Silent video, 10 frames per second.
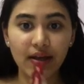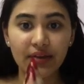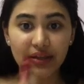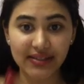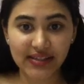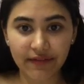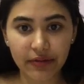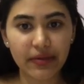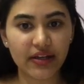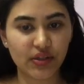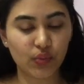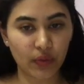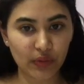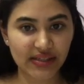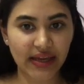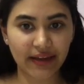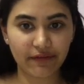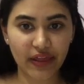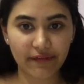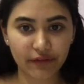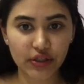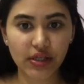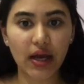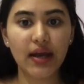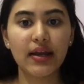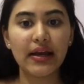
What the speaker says: then 7 because 1 was taken for that first slot,